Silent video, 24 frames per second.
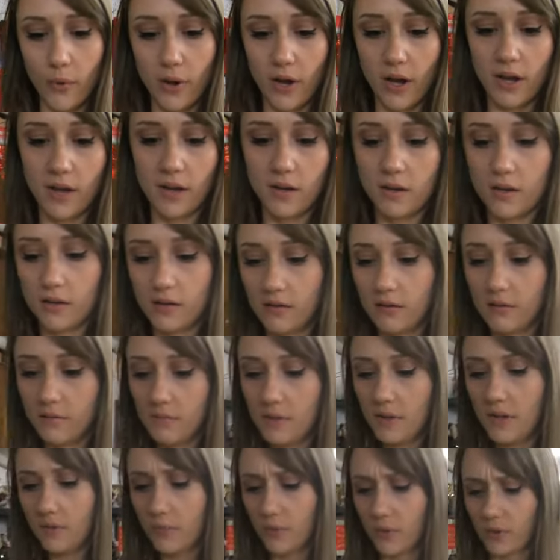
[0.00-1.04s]
but
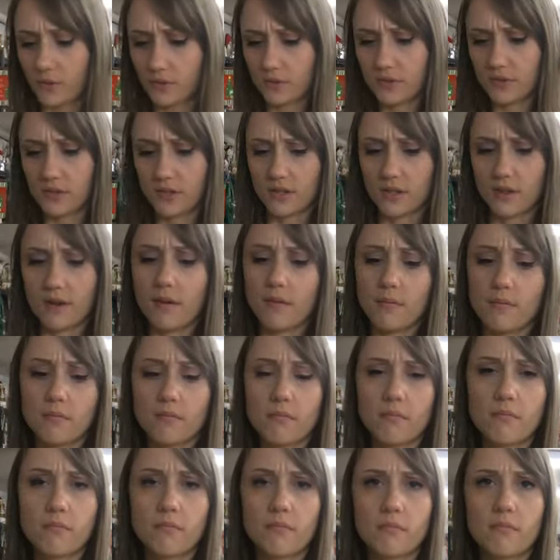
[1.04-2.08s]
I'm not opposed to
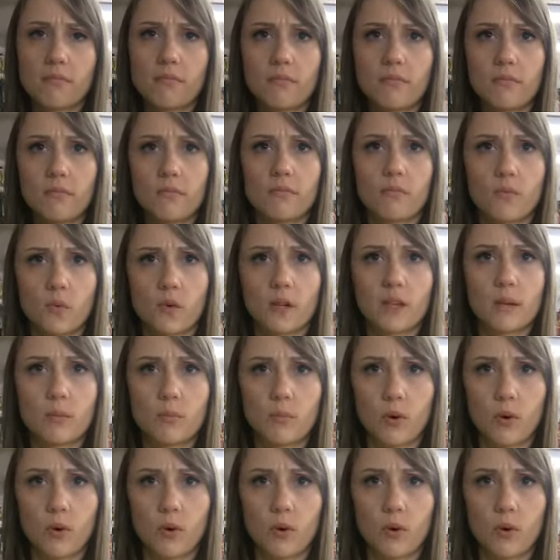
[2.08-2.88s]
really